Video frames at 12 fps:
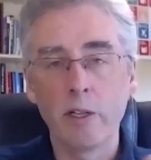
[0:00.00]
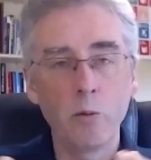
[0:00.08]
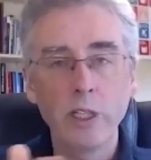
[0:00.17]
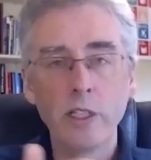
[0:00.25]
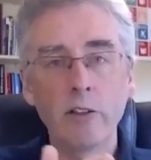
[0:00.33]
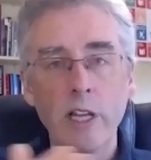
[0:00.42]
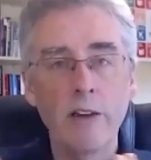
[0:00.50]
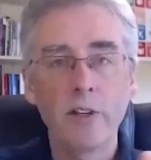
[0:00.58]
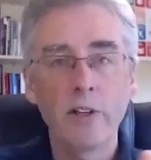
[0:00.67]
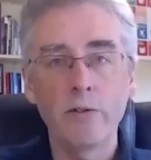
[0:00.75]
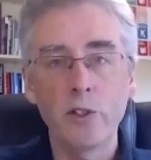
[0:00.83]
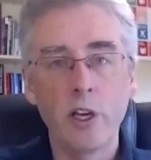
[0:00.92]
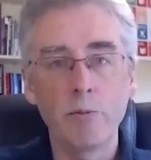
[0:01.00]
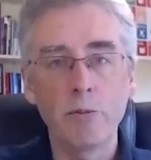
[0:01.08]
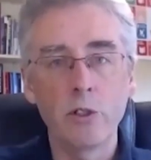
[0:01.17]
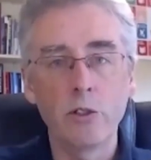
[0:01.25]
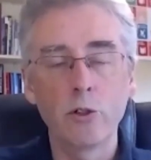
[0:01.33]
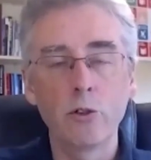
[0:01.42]
Now, we don't have enough time
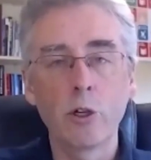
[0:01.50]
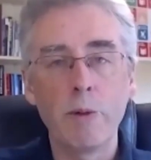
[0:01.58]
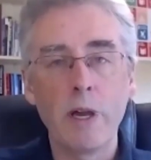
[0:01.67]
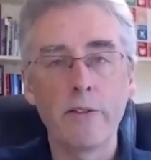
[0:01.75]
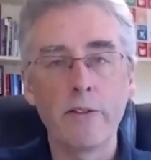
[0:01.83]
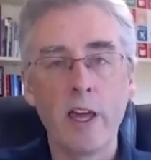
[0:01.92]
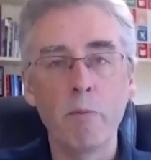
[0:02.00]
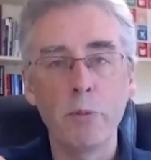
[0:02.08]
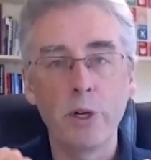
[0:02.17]
to talk about that,